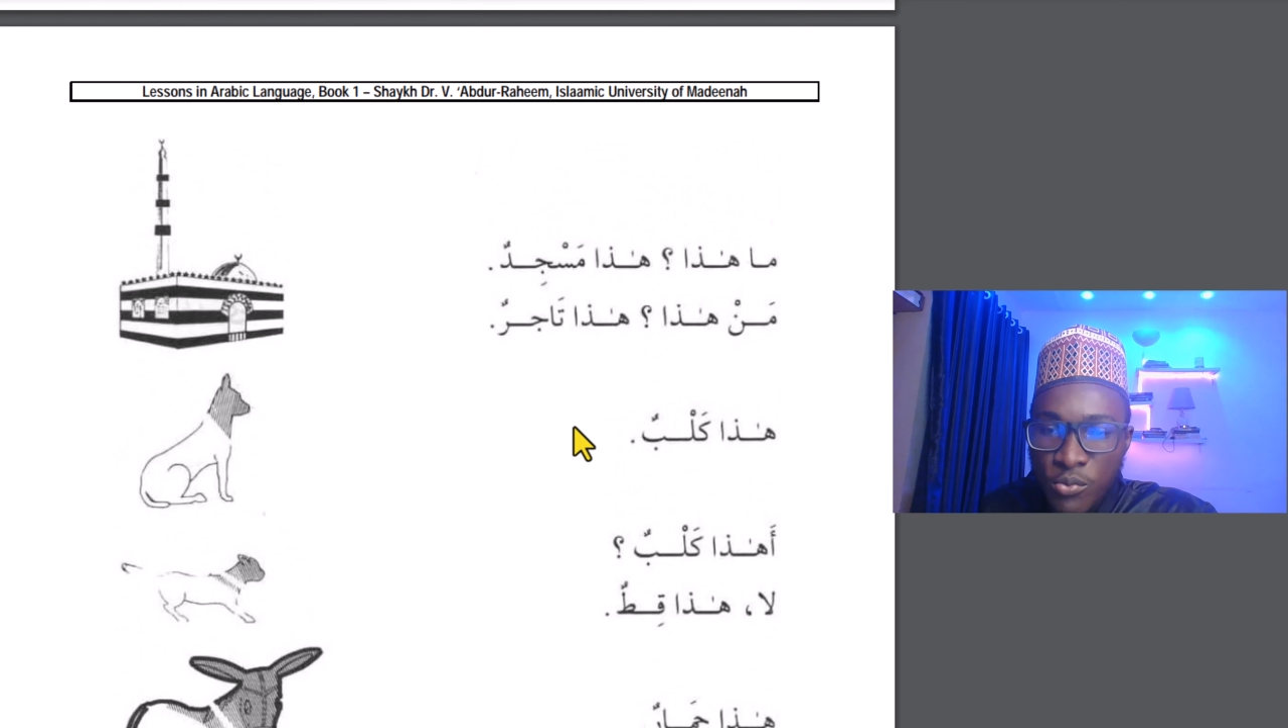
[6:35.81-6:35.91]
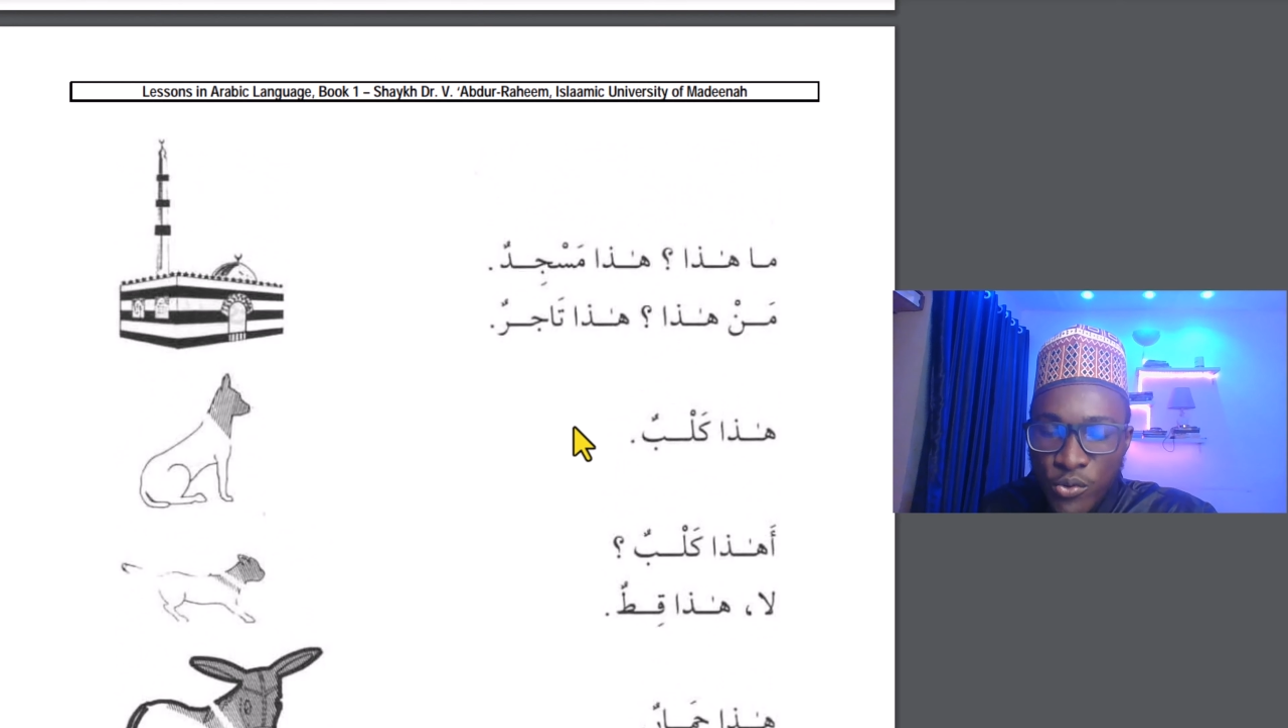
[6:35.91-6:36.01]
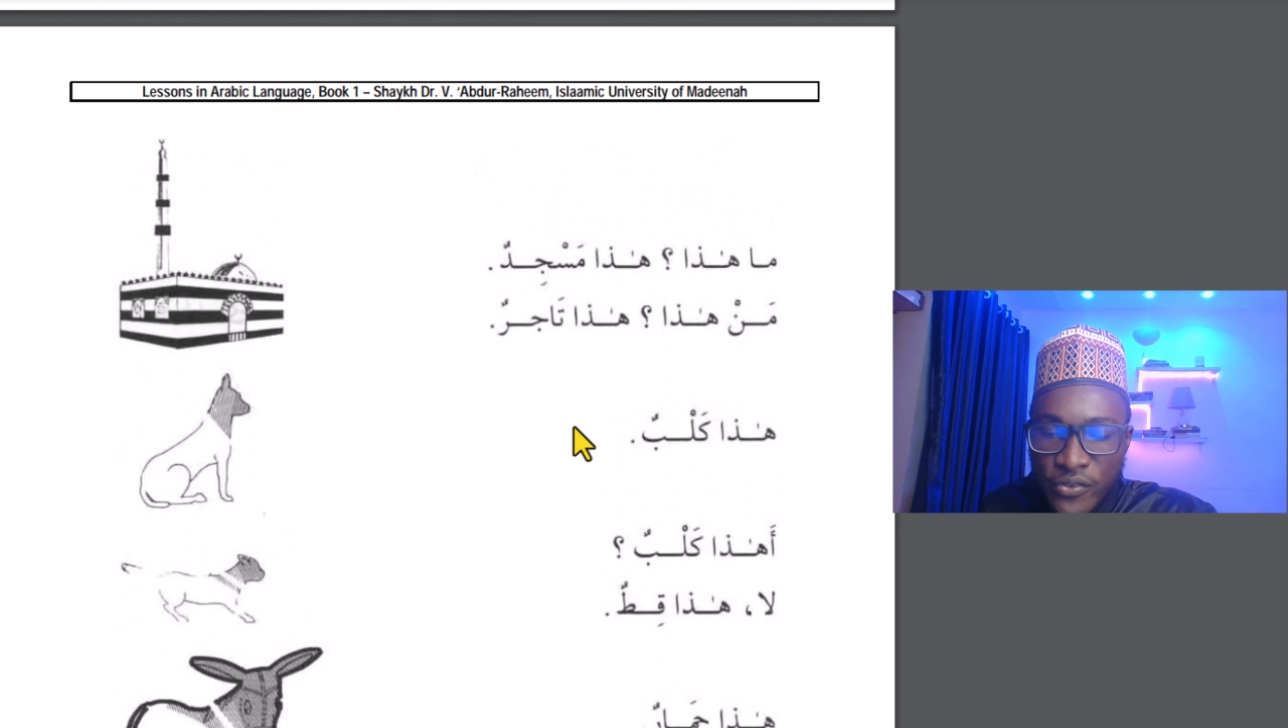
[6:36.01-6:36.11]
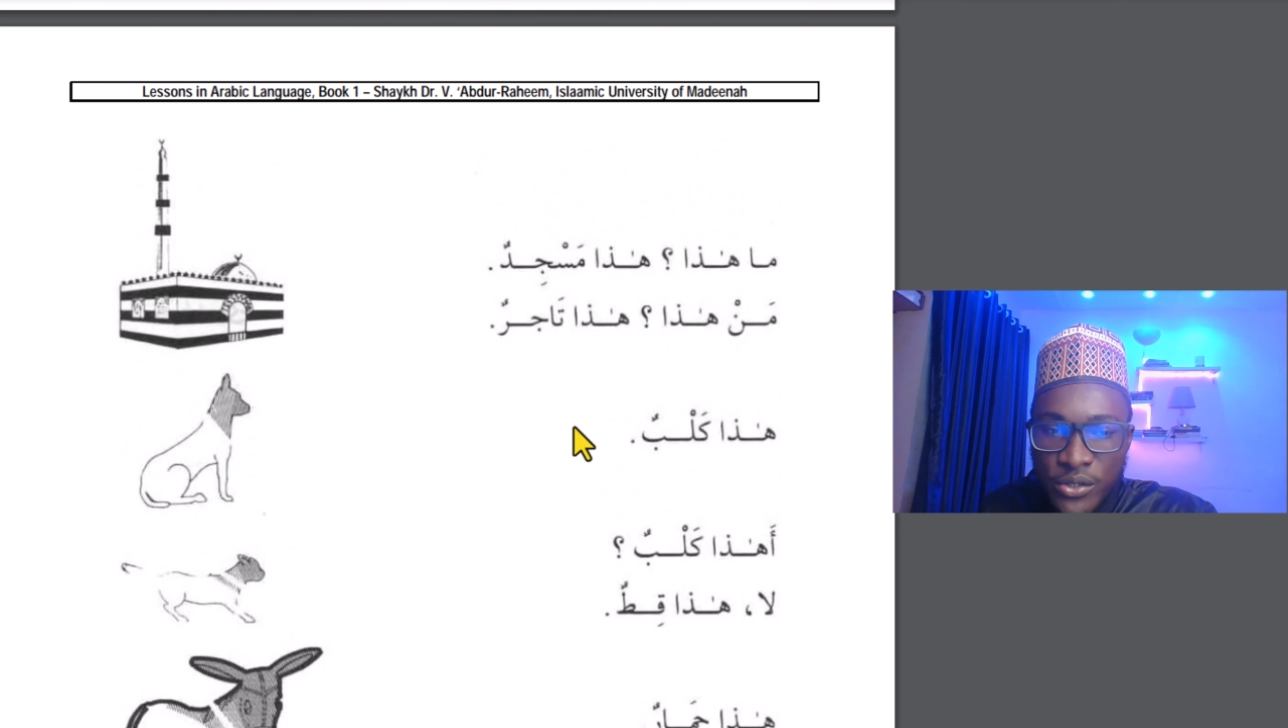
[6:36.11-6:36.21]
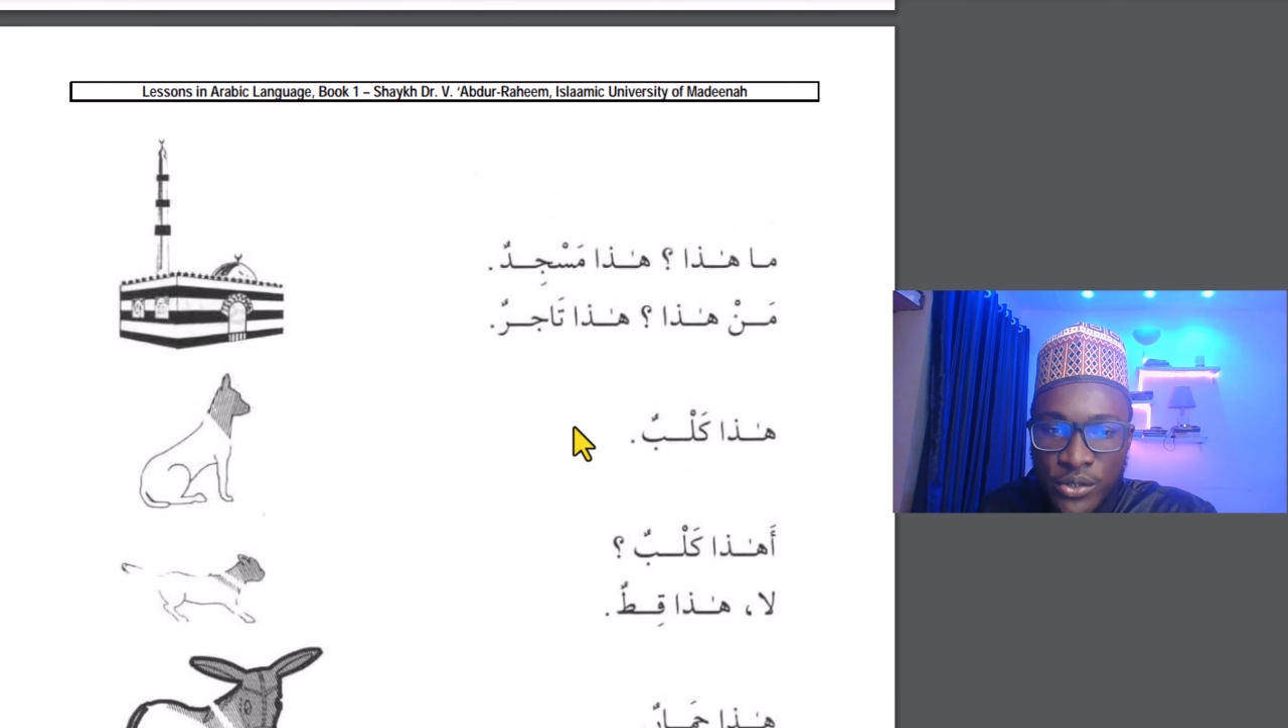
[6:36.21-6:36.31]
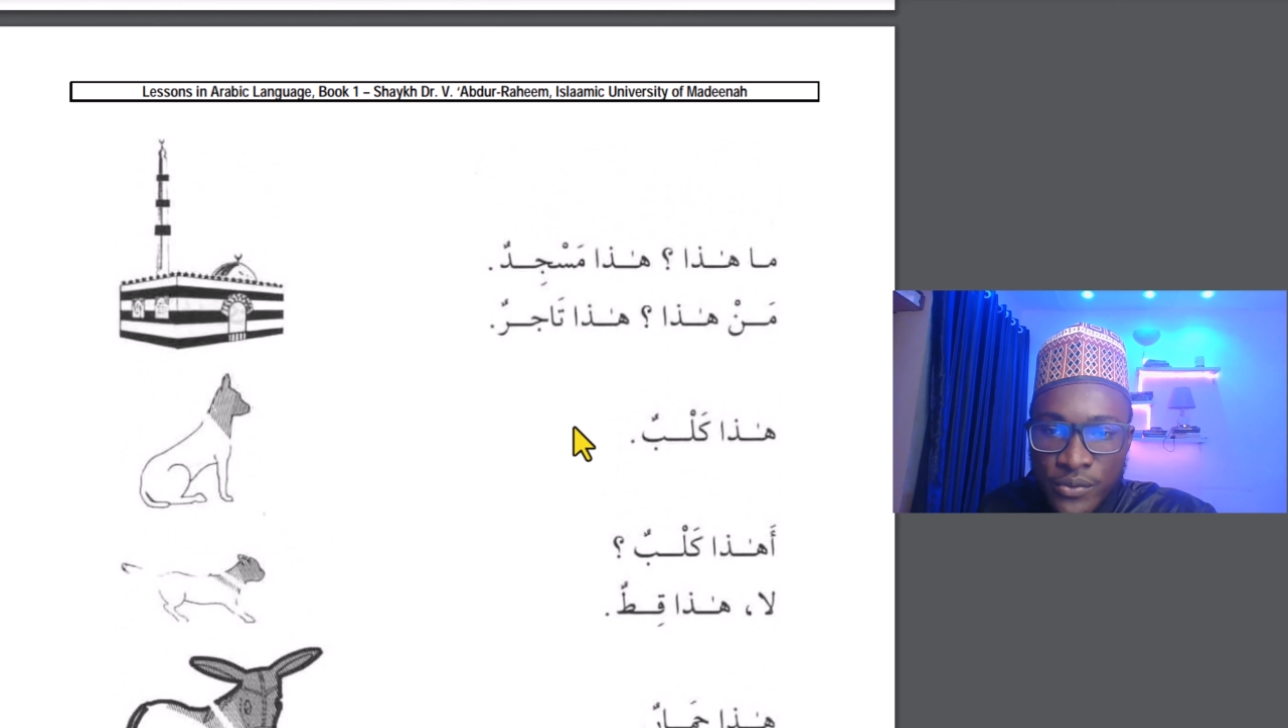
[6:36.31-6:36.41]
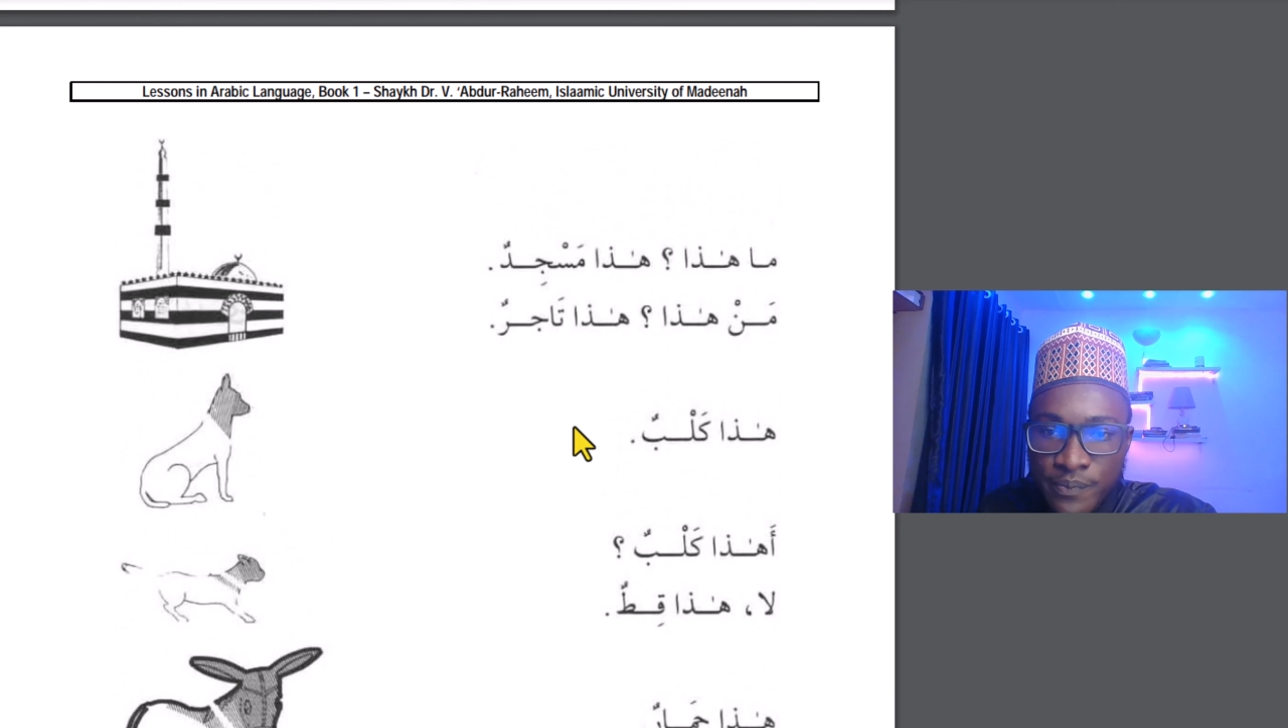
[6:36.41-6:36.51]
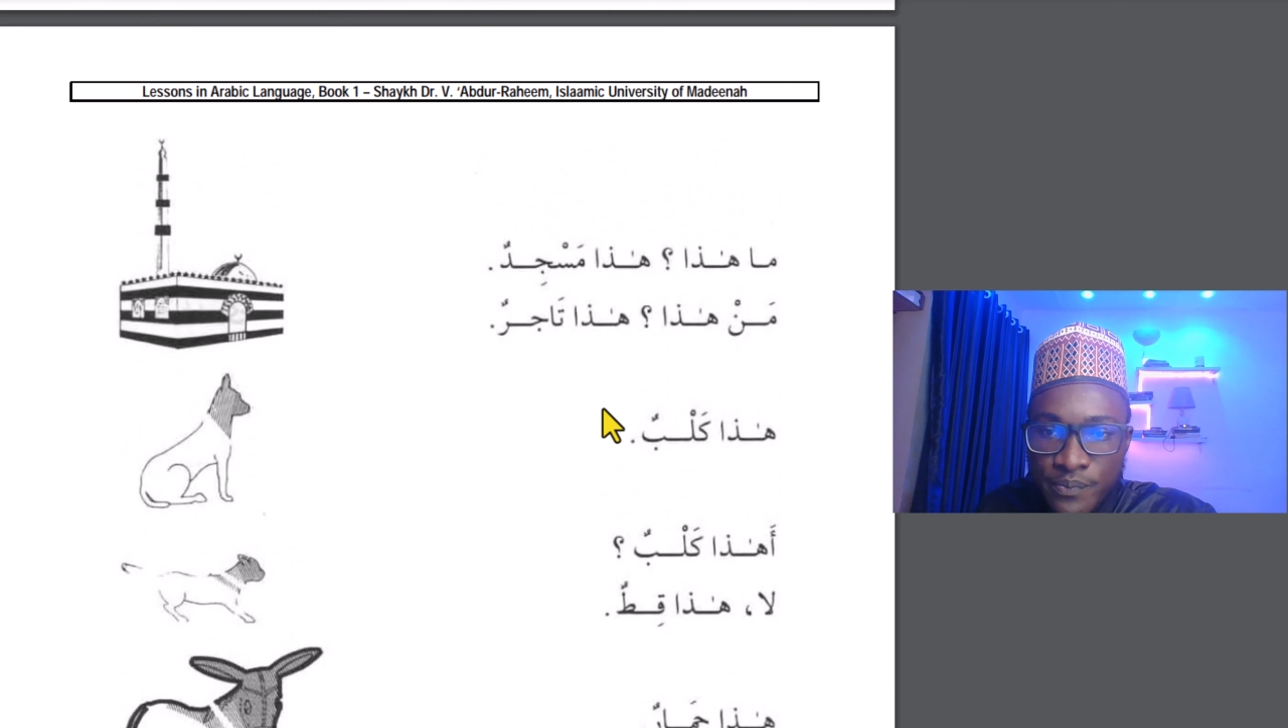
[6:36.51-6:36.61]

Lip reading: moving on.